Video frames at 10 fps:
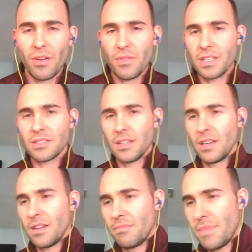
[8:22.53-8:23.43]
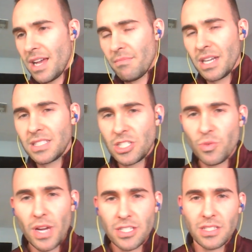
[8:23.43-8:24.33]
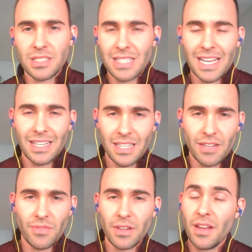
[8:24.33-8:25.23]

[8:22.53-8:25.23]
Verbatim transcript: Oh, my situation is slightly different.